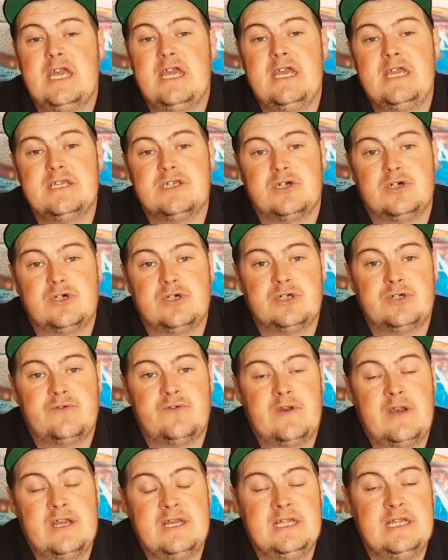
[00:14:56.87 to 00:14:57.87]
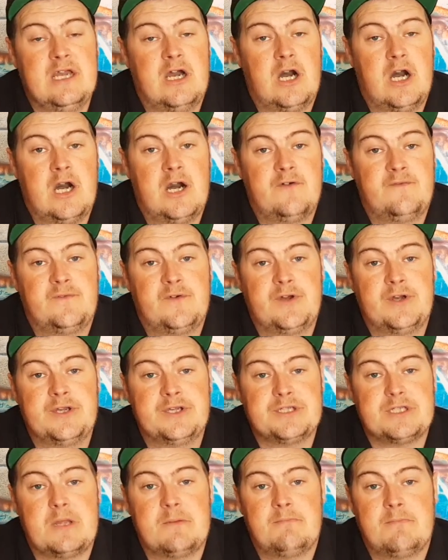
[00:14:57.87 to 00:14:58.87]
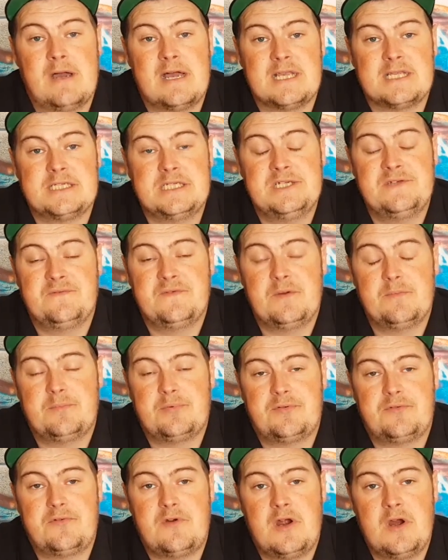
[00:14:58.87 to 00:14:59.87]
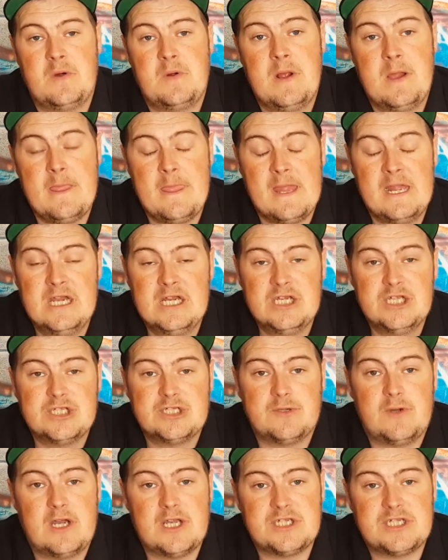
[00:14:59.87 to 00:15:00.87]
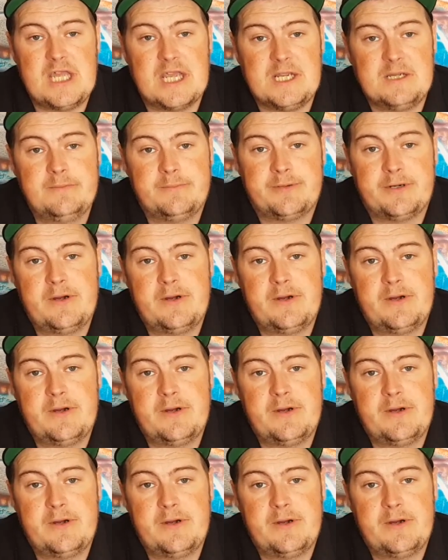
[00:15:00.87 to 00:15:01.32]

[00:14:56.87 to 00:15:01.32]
is already our first massive pro. So our second